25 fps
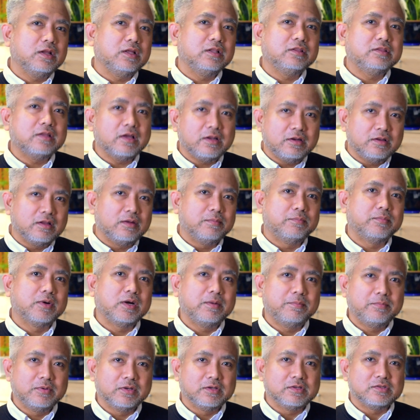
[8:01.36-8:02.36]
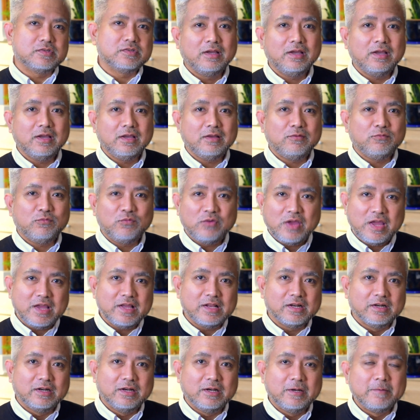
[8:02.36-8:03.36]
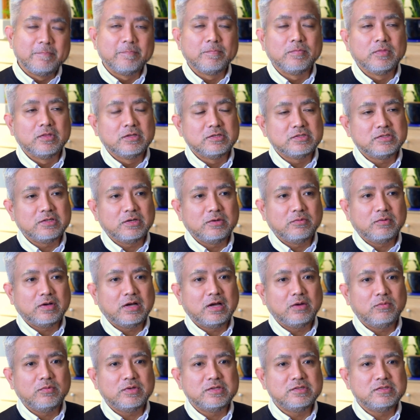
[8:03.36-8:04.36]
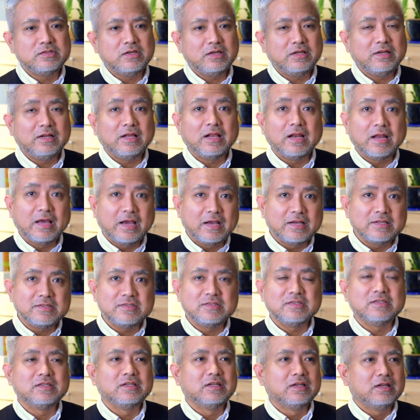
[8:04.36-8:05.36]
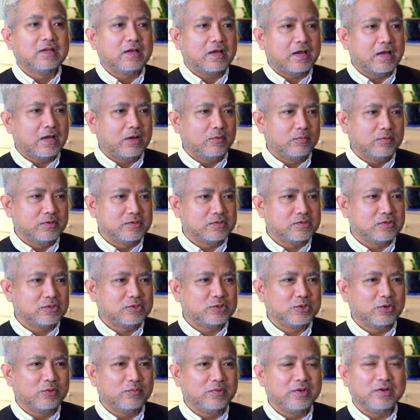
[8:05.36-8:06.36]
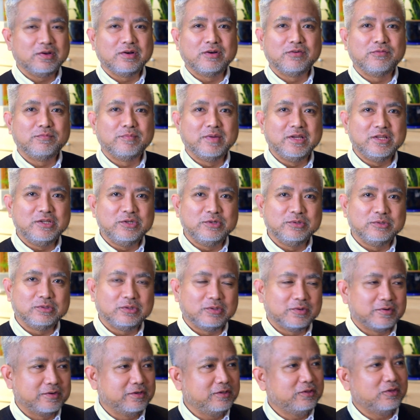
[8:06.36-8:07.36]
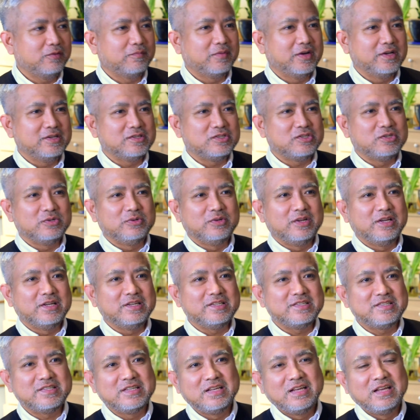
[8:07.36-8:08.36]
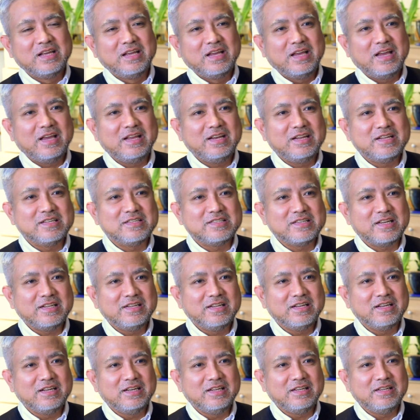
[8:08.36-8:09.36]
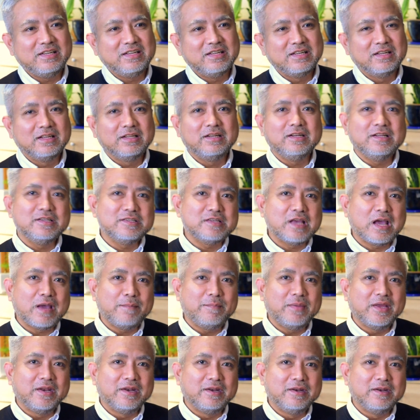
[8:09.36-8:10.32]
intended purpose, it failed. So I was in class, I was showing off my new toy to my students, and then suddenly this happened.